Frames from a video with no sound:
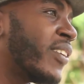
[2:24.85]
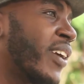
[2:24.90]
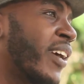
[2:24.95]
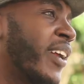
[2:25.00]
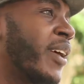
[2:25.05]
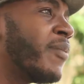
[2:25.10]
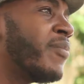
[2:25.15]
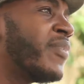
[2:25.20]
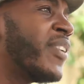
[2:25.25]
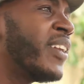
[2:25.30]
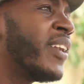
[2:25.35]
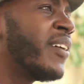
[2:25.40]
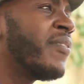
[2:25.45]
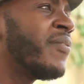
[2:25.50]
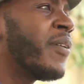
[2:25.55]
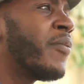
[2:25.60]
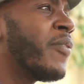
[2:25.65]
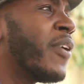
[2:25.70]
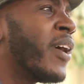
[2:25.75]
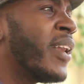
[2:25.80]
We hear them thing
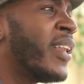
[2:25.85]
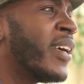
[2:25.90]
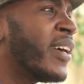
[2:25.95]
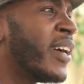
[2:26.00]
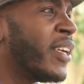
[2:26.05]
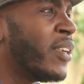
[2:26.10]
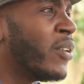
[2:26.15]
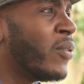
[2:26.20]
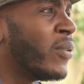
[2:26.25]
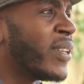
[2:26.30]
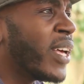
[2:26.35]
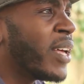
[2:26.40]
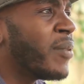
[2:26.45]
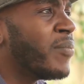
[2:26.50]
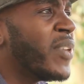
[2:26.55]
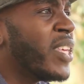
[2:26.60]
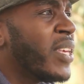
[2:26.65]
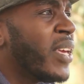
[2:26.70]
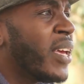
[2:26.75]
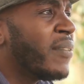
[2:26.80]
from where I youth
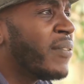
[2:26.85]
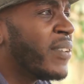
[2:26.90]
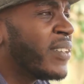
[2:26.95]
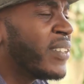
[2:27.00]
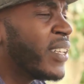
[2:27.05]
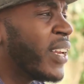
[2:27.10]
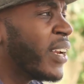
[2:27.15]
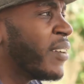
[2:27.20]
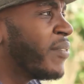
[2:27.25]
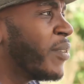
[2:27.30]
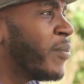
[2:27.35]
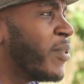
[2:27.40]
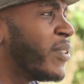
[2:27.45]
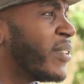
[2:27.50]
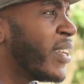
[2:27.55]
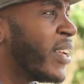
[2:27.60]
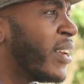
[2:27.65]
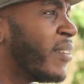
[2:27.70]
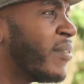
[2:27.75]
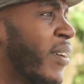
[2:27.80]
and me get to see that for
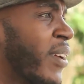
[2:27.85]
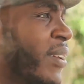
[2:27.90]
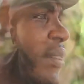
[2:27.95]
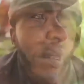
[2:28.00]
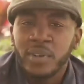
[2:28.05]
myself.